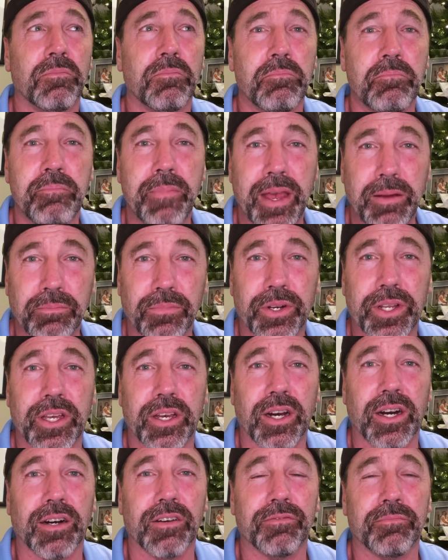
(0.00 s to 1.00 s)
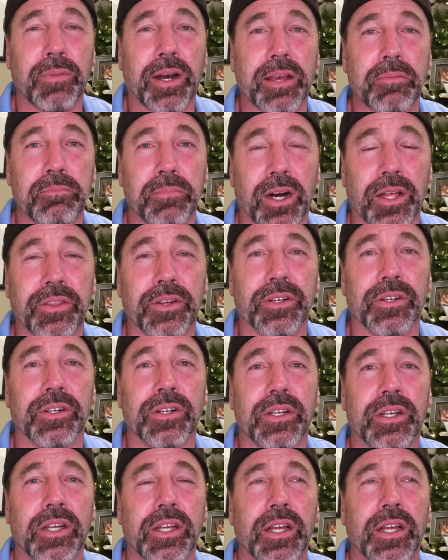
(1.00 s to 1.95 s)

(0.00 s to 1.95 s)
memory of my mother,